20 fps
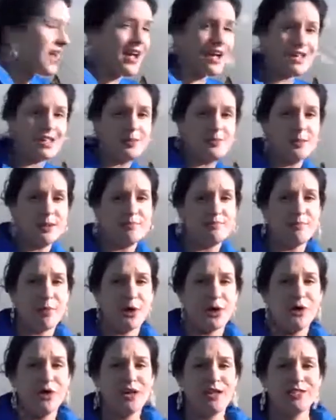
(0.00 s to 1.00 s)
me has been
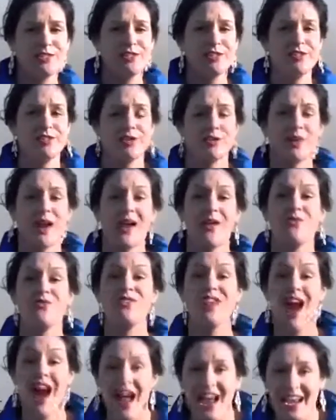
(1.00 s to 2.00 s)
burning since
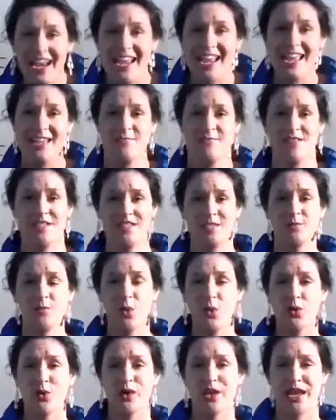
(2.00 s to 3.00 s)
around 9 a.m. this
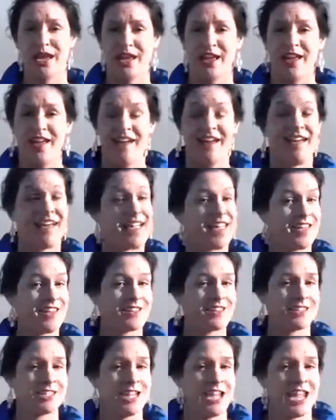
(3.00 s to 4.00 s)
morning,
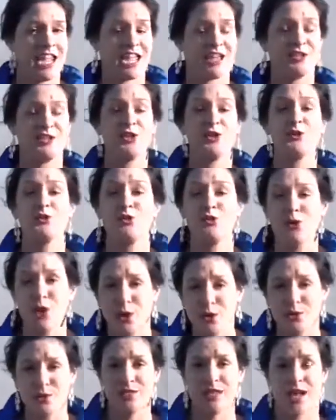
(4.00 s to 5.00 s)
and it shows
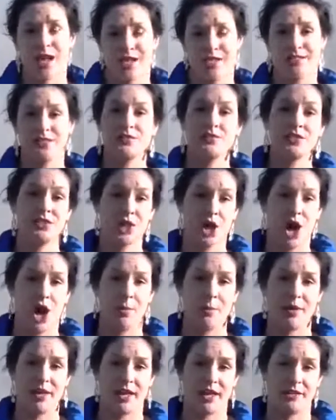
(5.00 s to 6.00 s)
no signs of
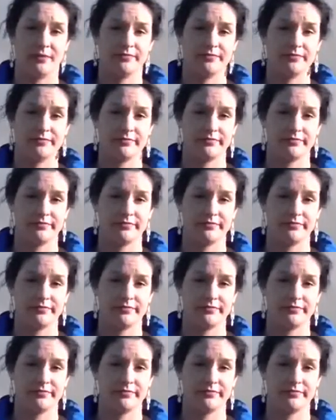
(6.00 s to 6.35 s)
stopping.